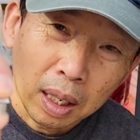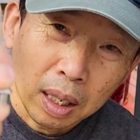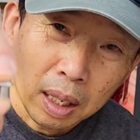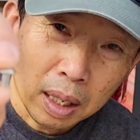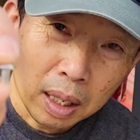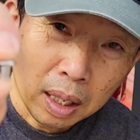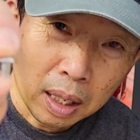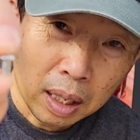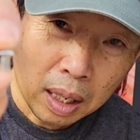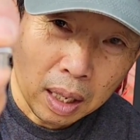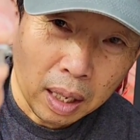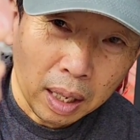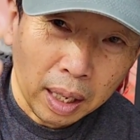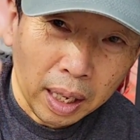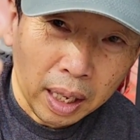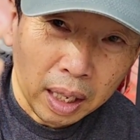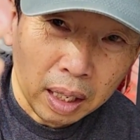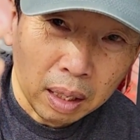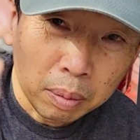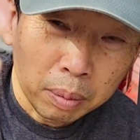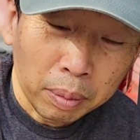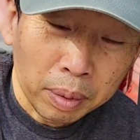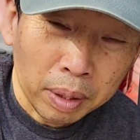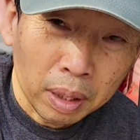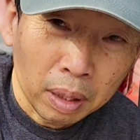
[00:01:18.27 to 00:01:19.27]
an
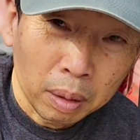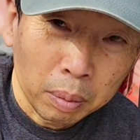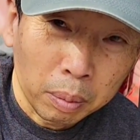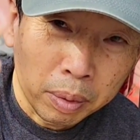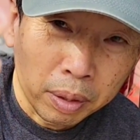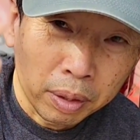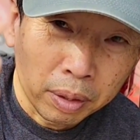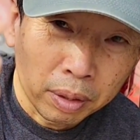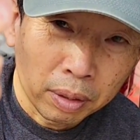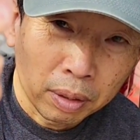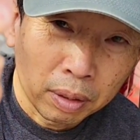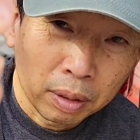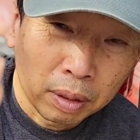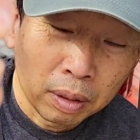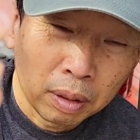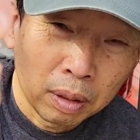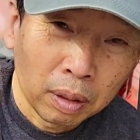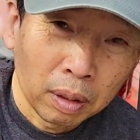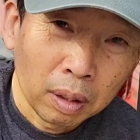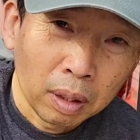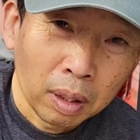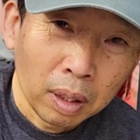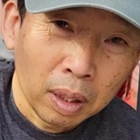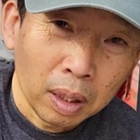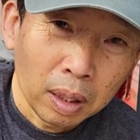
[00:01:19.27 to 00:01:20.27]
8 millimeter
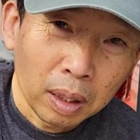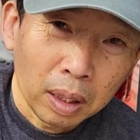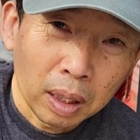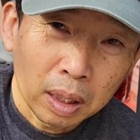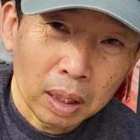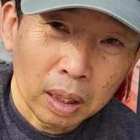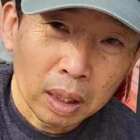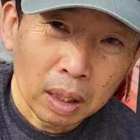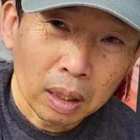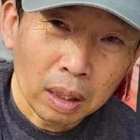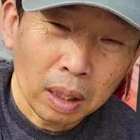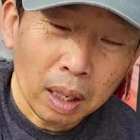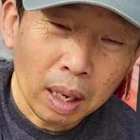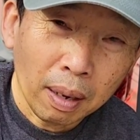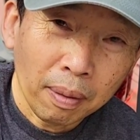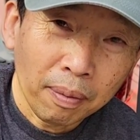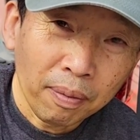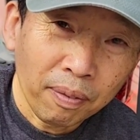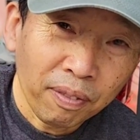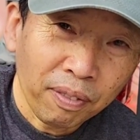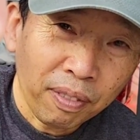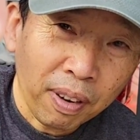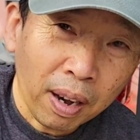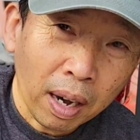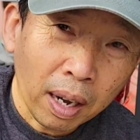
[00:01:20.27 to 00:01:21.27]
this is
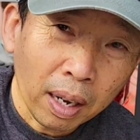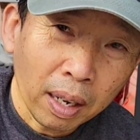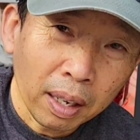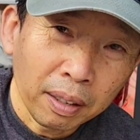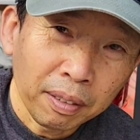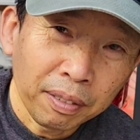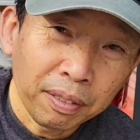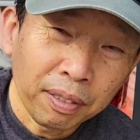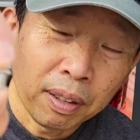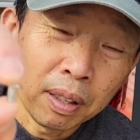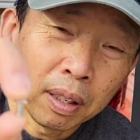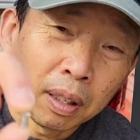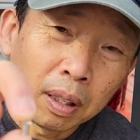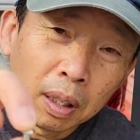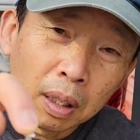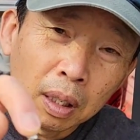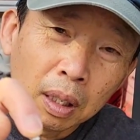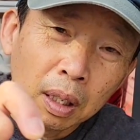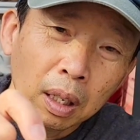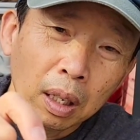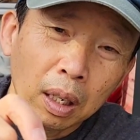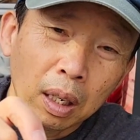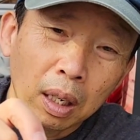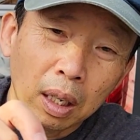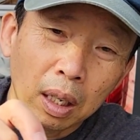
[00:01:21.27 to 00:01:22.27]
M5
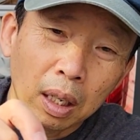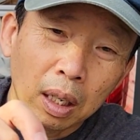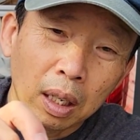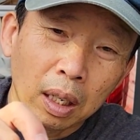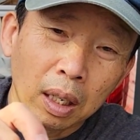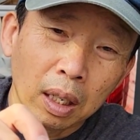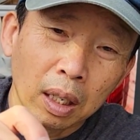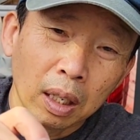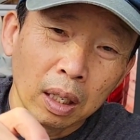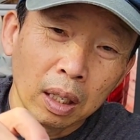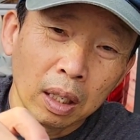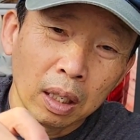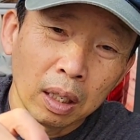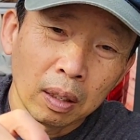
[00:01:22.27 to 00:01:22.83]
uh,